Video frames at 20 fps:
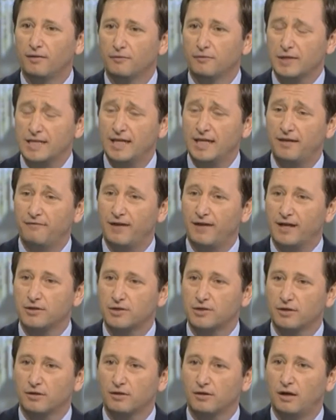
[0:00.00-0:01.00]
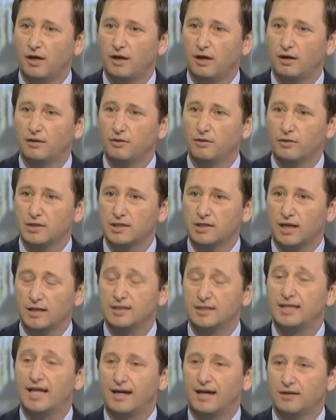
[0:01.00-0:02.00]
risky venture looks
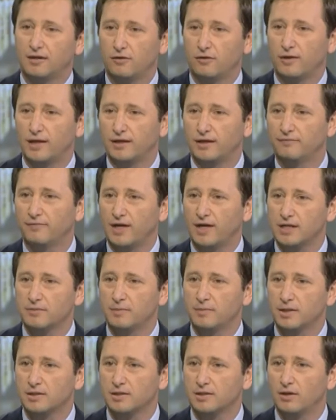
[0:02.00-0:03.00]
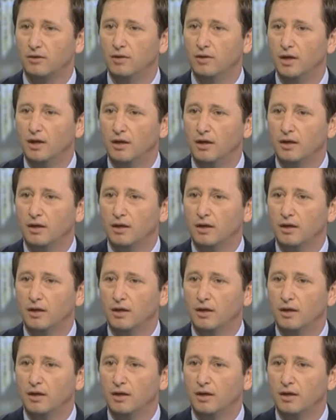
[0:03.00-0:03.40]
like not a great investment. So,